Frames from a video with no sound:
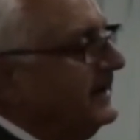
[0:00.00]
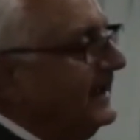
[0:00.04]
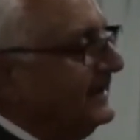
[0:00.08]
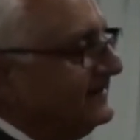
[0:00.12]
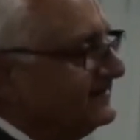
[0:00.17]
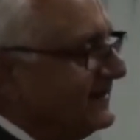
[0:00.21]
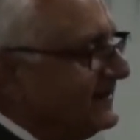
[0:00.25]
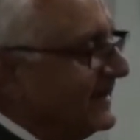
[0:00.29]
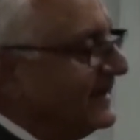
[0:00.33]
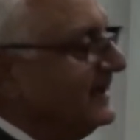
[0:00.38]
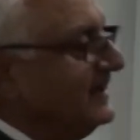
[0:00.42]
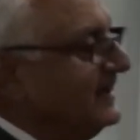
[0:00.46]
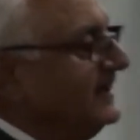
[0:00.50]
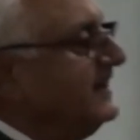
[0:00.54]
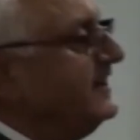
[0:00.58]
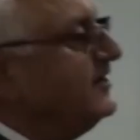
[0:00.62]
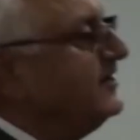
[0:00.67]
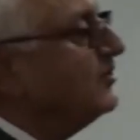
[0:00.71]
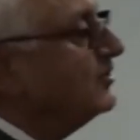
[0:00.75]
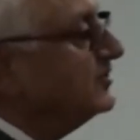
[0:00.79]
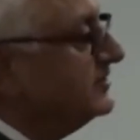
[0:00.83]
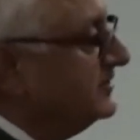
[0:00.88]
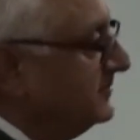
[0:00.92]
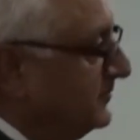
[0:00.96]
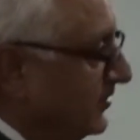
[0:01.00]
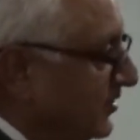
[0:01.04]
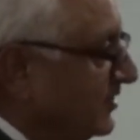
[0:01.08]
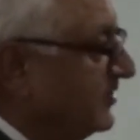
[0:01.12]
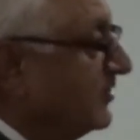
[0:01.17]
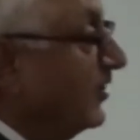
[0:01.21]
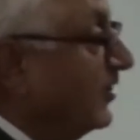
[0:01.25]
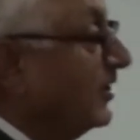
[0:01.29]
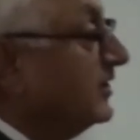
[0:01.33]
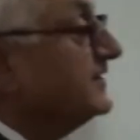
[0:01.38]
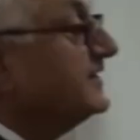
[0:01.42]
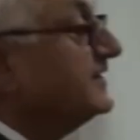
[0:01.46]
and secondly, wrote the
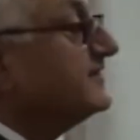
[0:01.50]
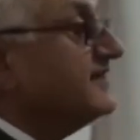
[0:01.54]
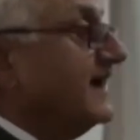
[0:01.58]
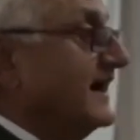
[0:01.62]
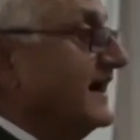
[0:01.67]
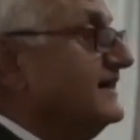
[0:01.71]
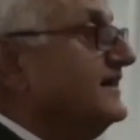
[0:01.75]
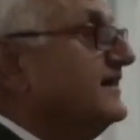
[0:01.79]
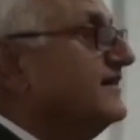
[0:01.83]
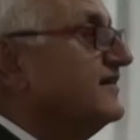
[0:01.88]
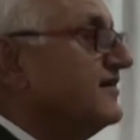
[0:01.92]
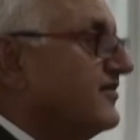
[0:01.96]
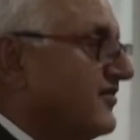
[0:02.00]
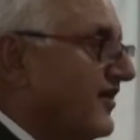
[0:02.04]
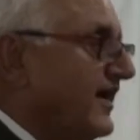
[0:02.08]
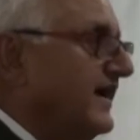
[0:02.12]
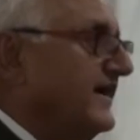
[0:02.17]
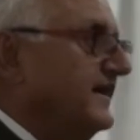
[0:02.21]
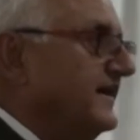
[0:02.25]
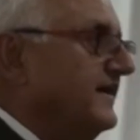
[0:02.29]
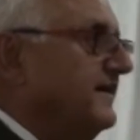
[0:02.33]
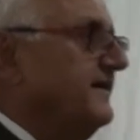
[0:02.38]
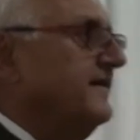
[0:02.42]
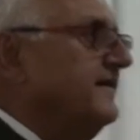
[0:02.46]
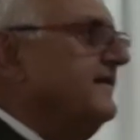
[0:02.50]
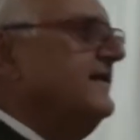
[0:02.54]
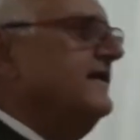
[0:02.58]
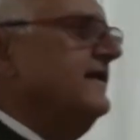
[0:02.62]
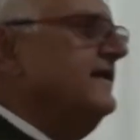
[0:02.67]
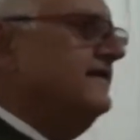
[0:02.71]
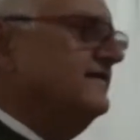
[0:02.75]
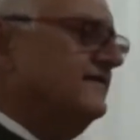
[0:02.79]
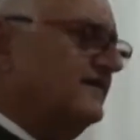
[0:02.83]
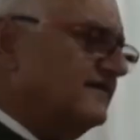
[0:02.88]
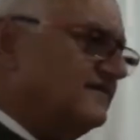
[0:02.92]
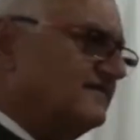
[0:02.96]
book called The Silent Cry.
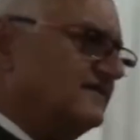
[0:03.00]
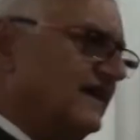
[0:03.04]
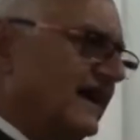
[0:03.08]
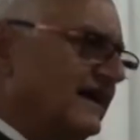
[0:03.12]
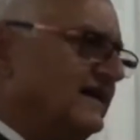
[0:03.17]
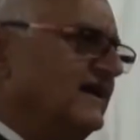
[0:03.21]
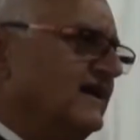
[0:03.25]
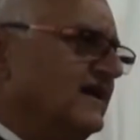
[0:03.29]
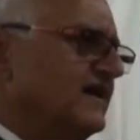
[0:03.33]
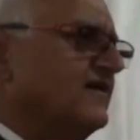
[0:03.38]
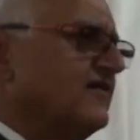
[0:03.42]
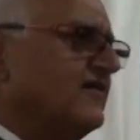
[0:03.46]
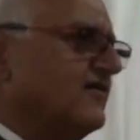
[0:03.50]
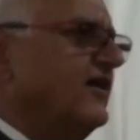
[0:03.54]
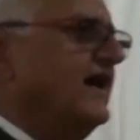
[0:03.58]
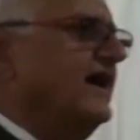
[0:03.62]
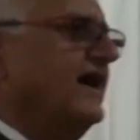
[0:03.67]
This silent